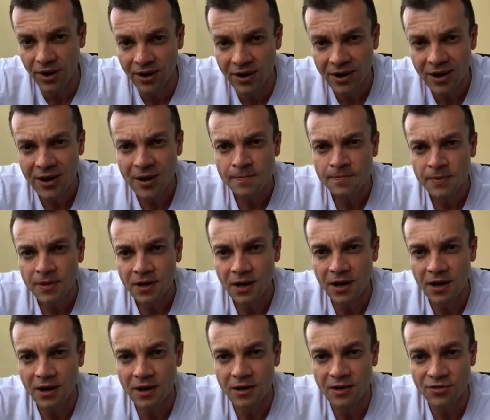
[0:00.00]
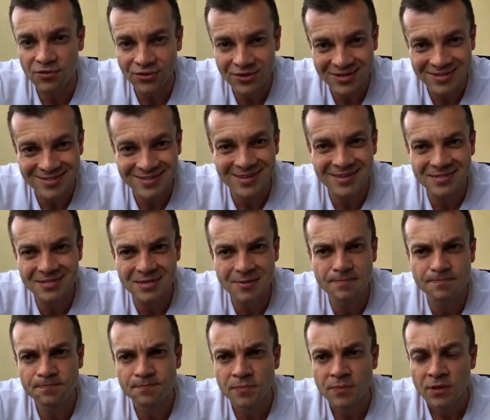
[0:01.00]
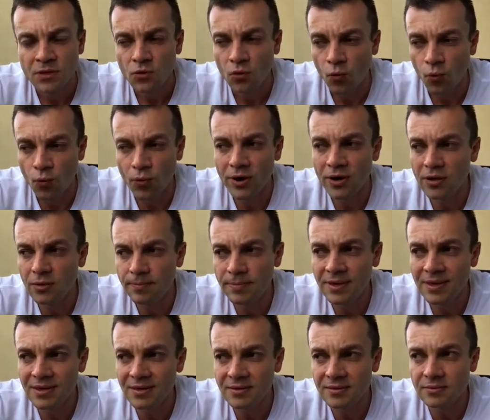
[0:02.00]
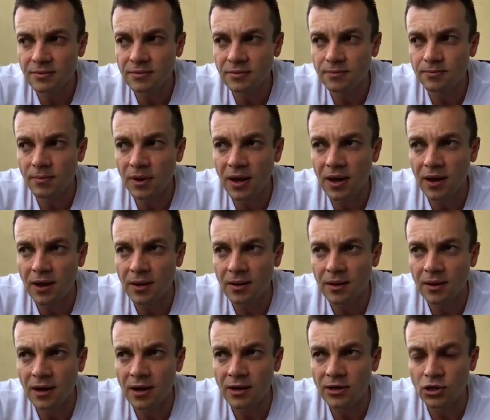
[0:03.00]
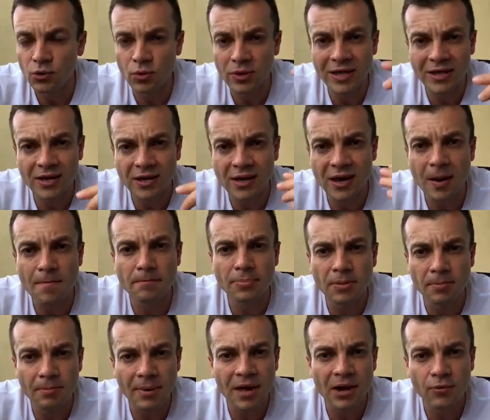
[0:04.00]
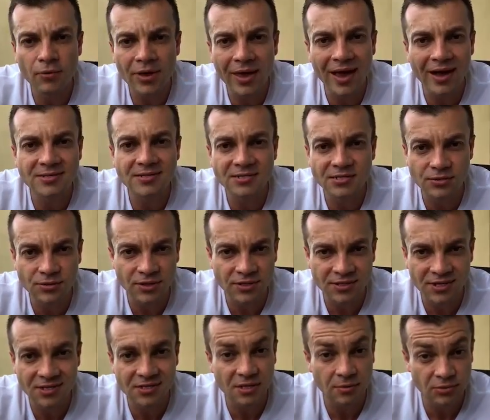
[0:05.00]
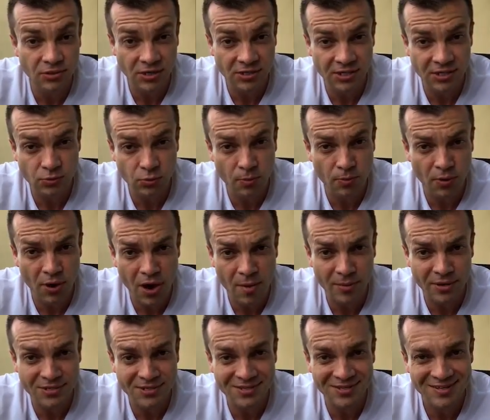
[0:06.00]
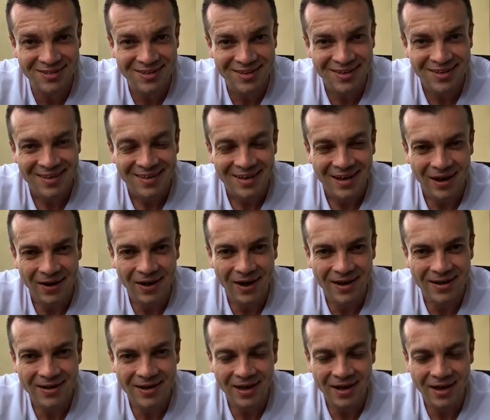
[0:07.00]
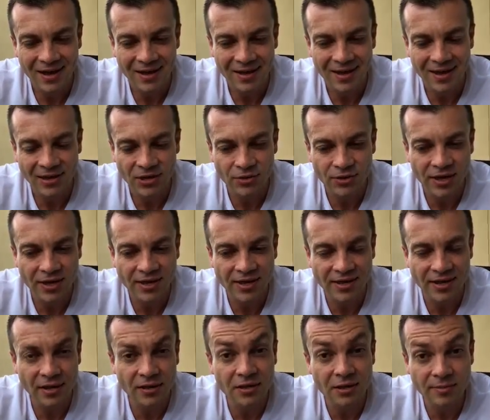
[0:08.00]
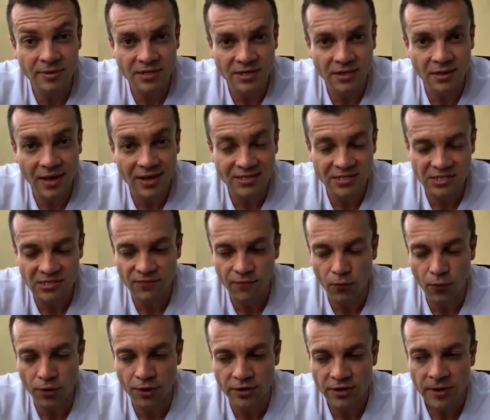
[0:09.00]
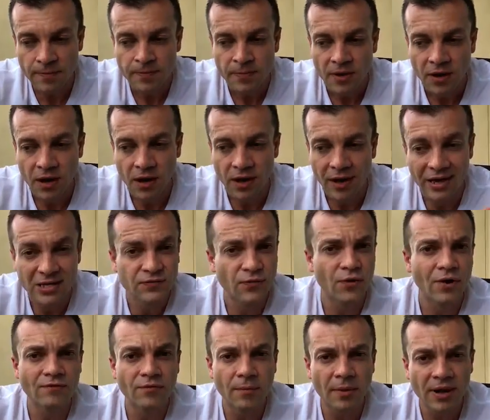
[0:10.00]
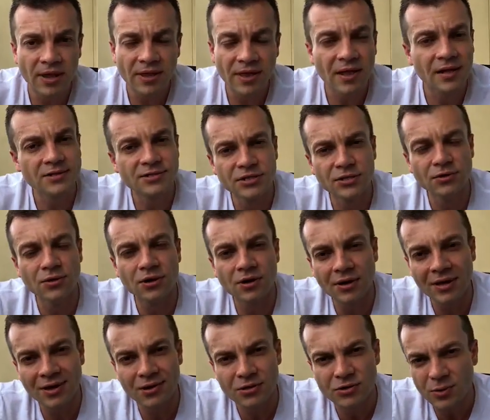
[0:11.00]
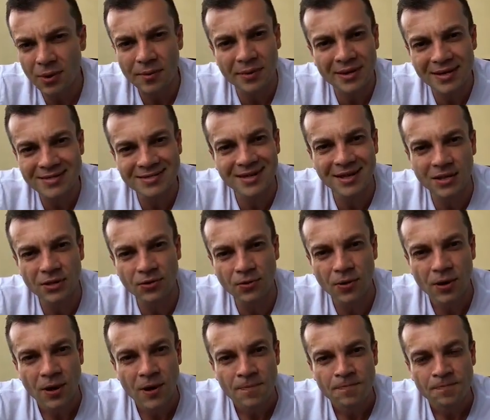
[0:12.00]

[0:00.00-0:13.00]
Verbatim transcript: right uh, the system will be, uh, uh, you will get a complimentary access to the system just as we promised. All right, uh, and you're getting an unlimited license for it. Uh, as for everybody else, look, here's what I'm gonna tell you.